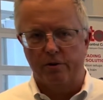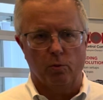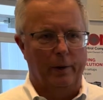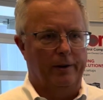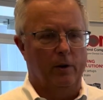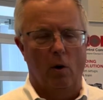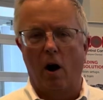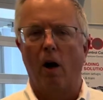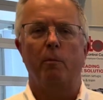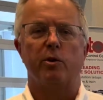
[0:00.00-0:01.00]
we do
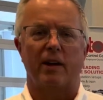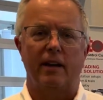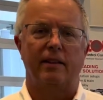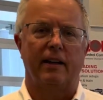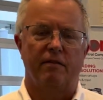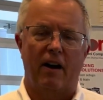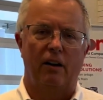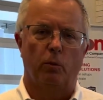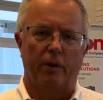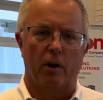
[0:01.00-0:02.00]
almost anything involved
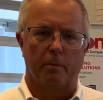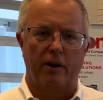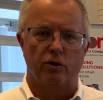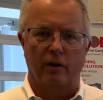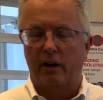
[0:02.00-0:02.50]
with automation,